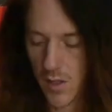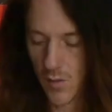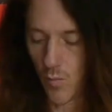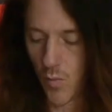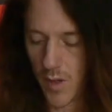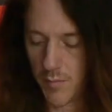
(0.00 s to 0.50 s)

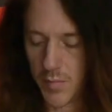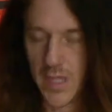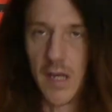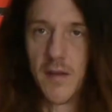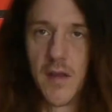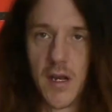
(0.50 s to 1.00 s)

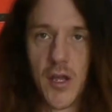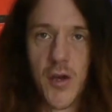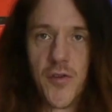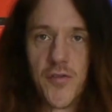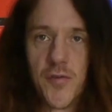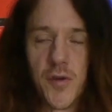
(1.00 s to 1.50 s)
bit that it
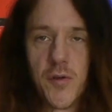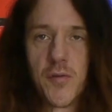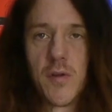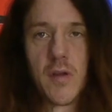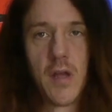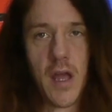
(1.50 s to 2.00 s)
goes through,
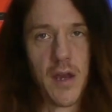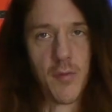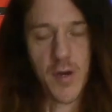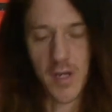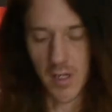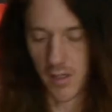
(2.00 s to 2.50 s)
and then
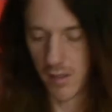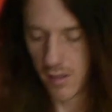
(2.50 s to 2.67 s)
we're done.